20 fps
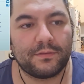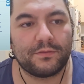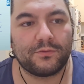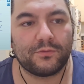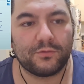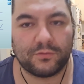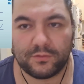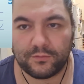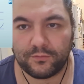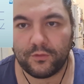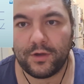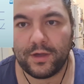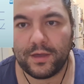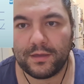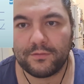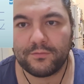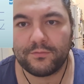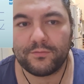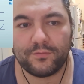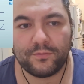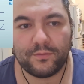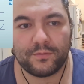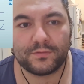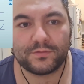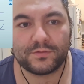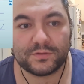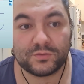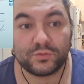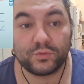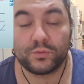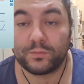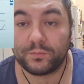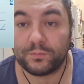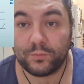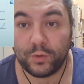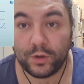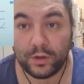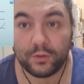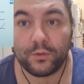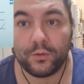to survive, just do it
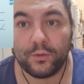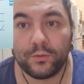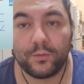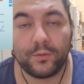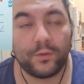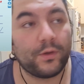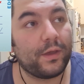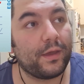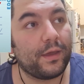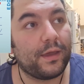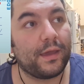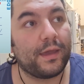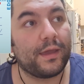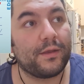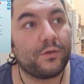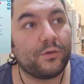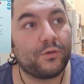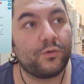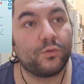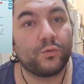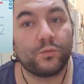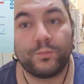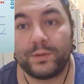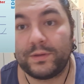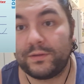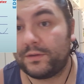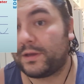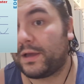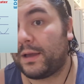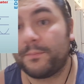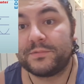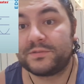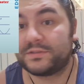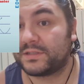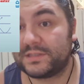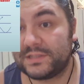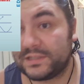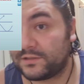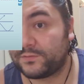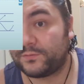well, and you'll become
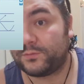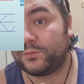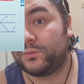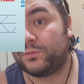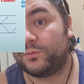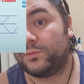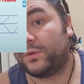successful.